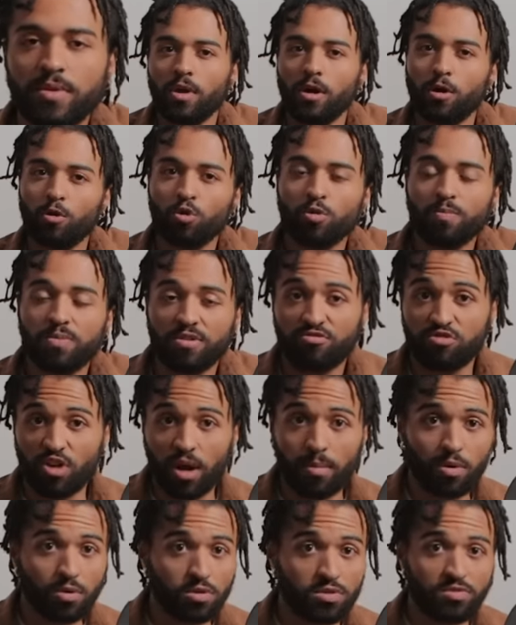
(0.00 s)
a group of
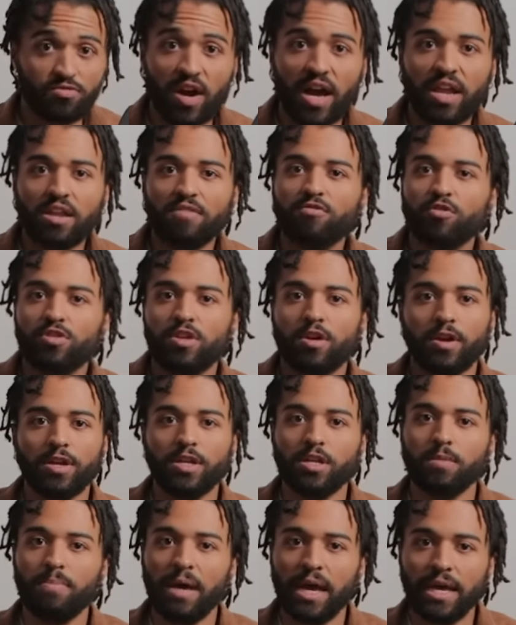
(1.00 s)
rebels fighting for their
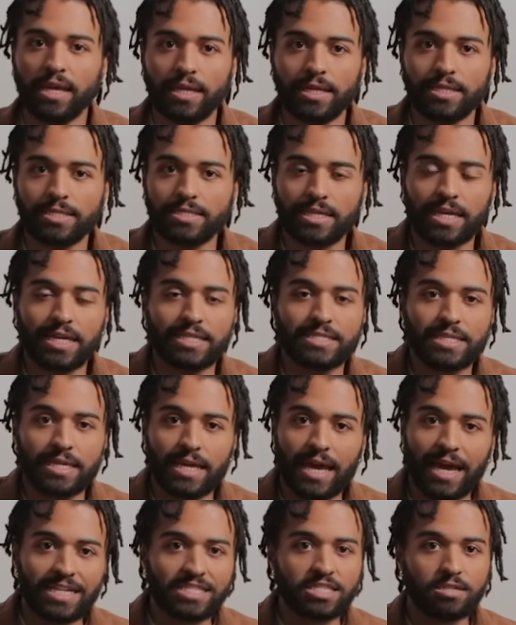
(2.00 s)
independence against a
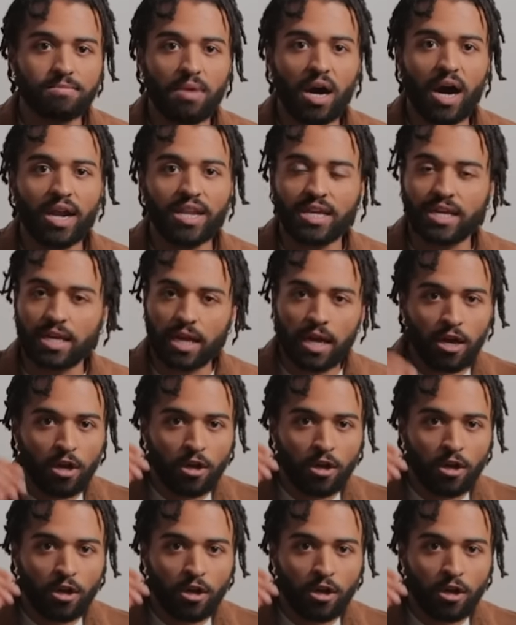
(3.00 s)
hegemonic,